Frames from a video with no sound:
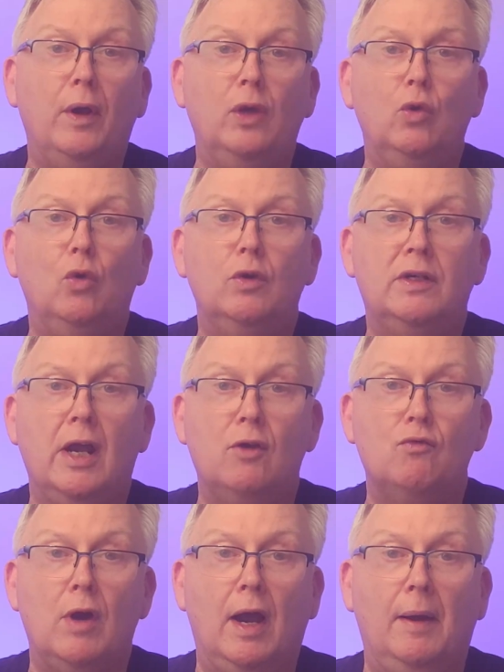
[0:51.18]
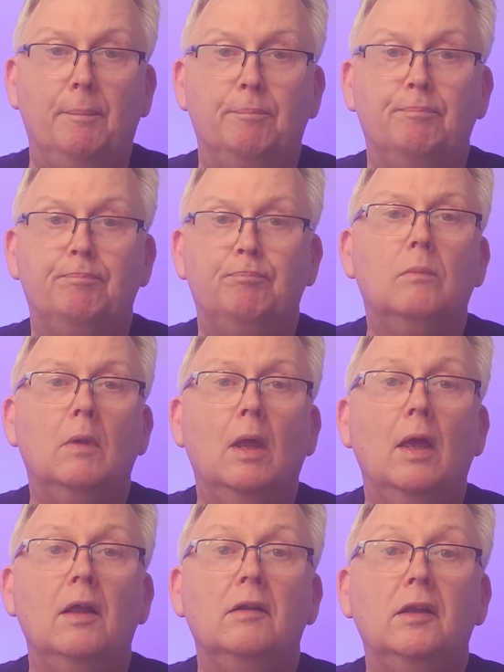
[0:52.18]
in your genre.
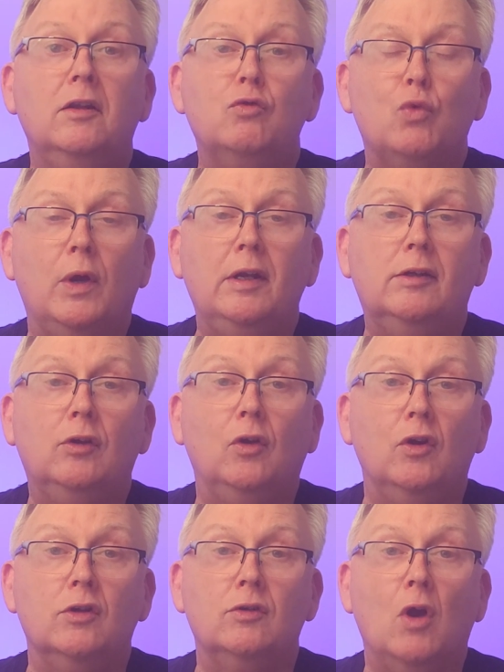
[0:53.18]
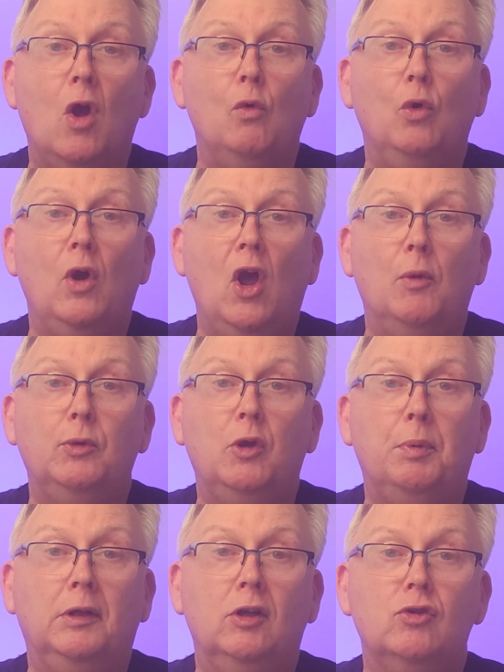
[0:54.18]
This research will help
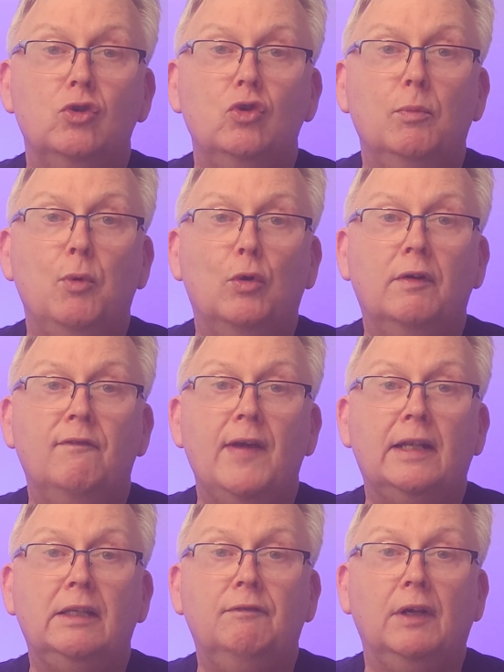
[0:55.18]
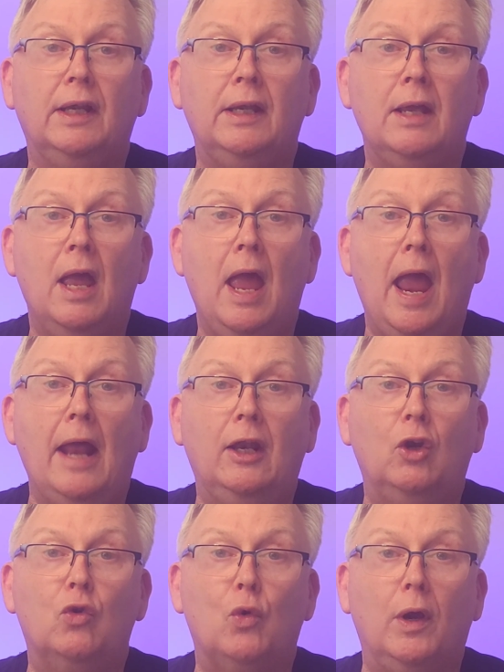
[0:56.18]
you position your book effectively and
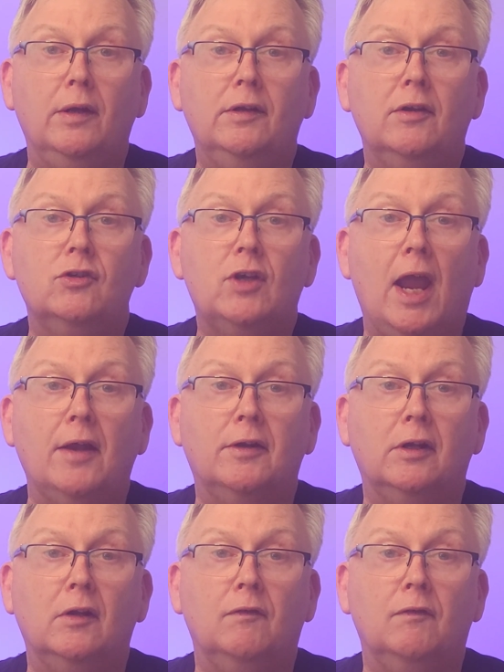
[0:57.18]
increase its chances of